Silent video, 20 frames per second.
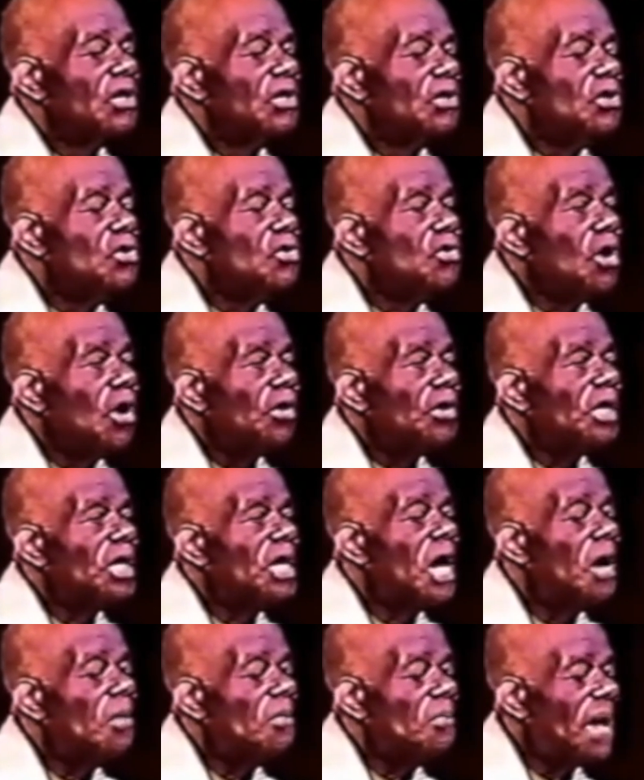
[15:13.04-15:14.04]
you're going to
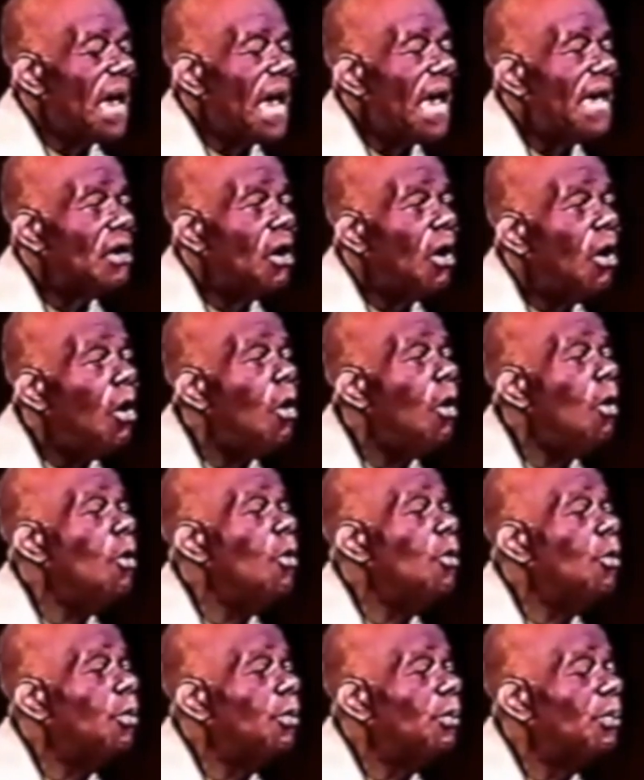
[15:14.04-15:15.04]
come back
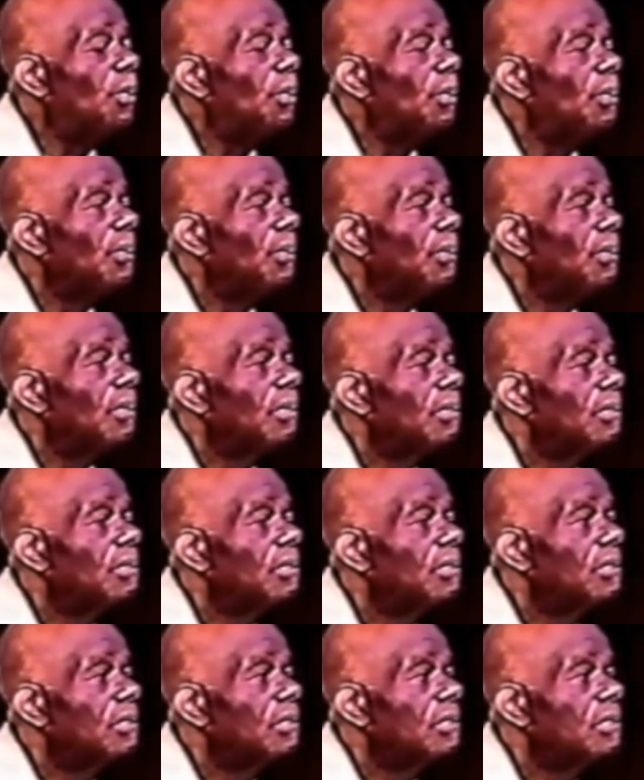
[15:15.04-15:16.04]
home
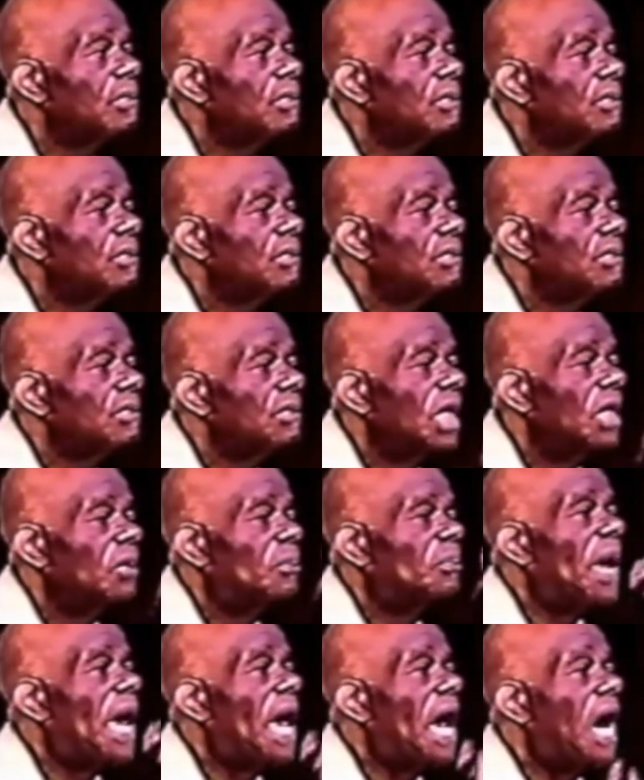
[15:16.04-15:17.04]

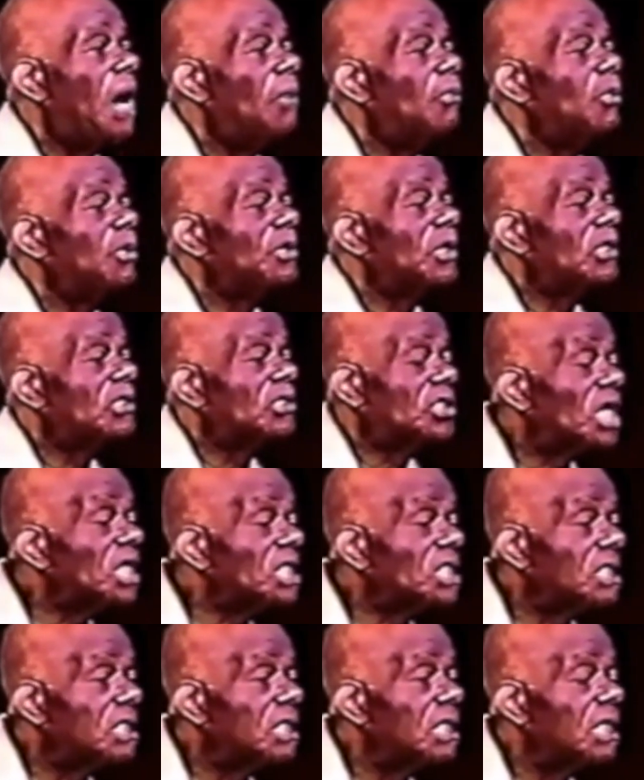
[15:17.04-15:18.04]
and pair up with a
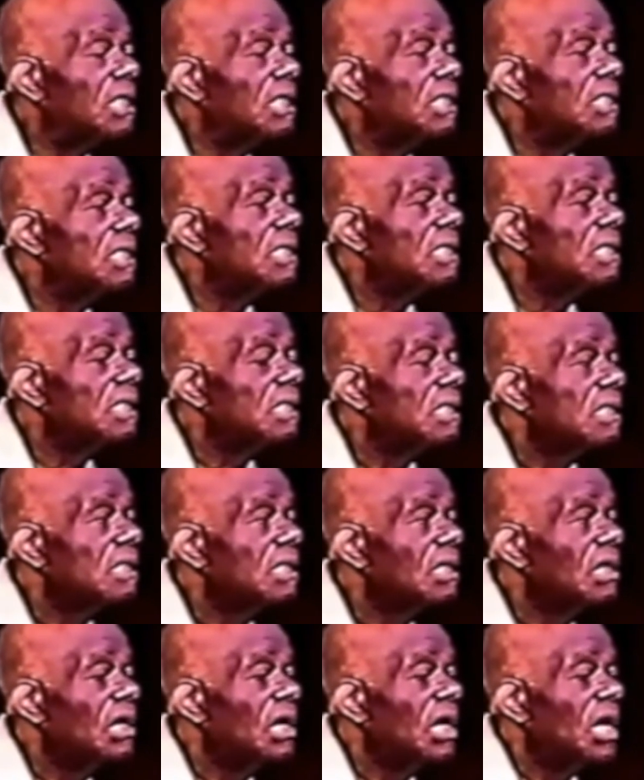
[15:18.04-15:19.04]
sister,
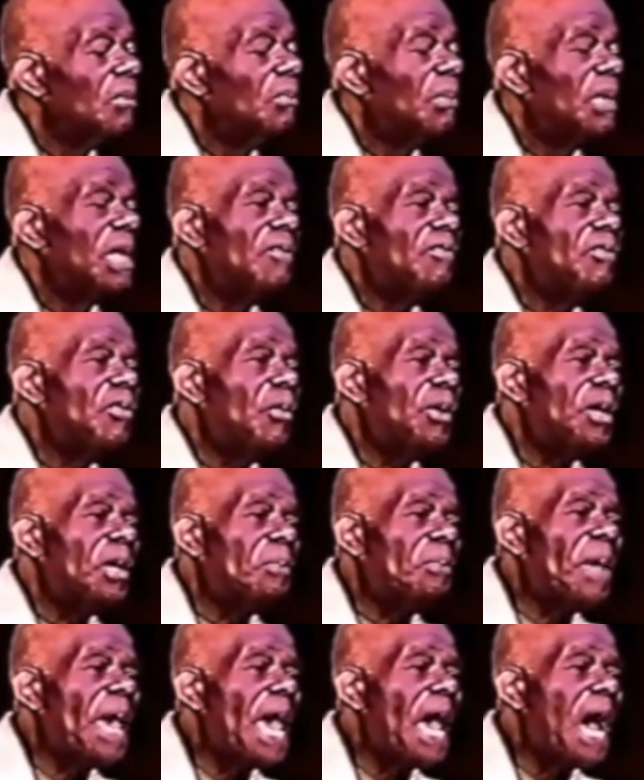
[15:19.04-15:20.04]
but if you want
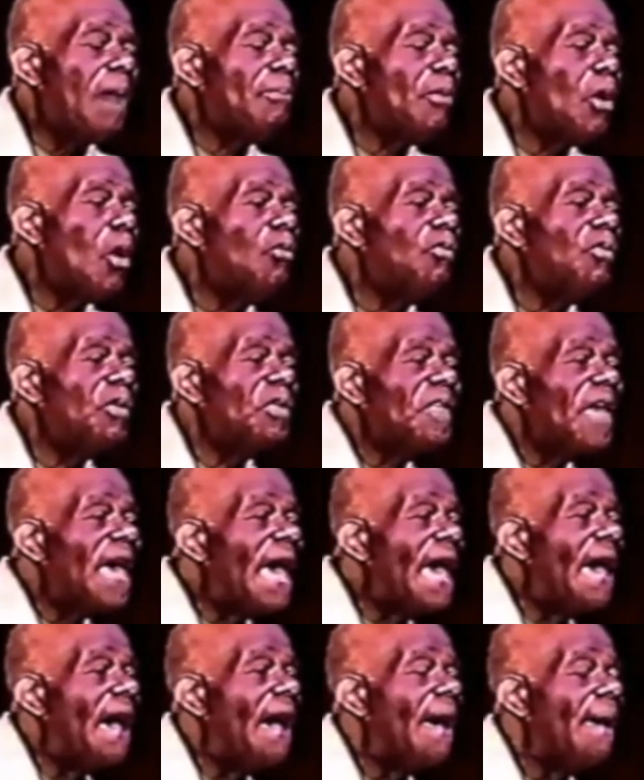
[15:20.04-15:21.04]
to pair up over
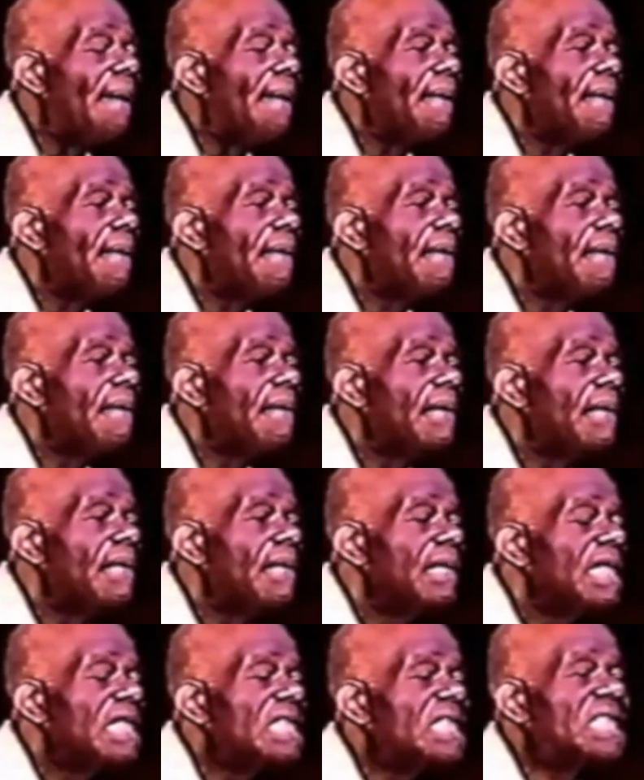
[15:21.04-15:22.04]
there,
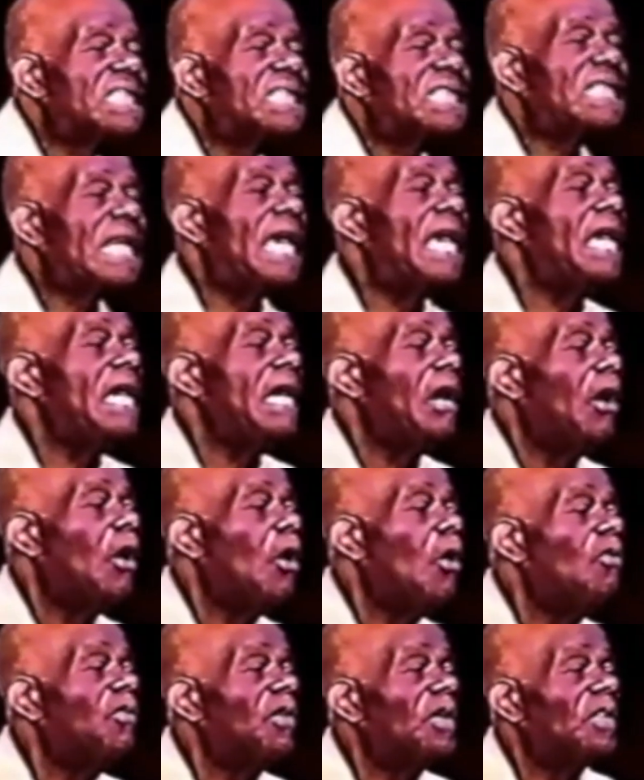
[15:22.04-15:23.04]
stay
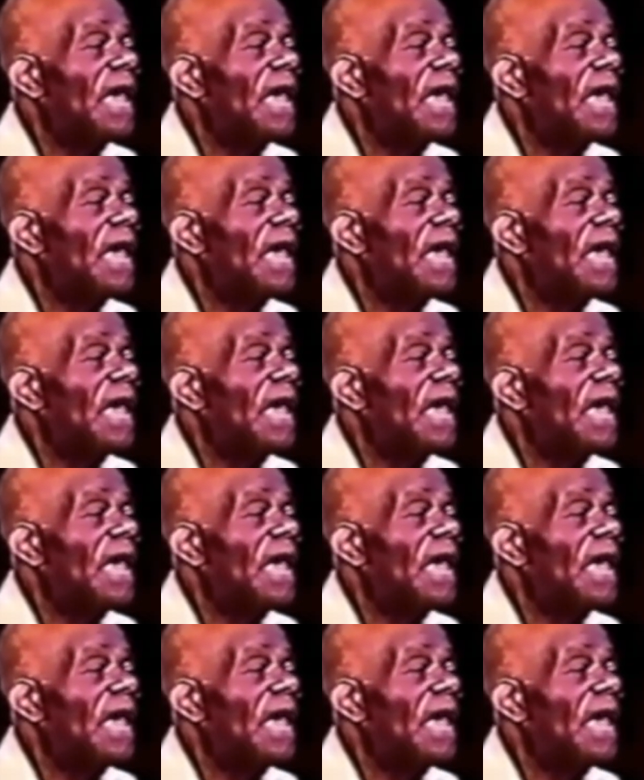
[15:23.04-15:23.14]
over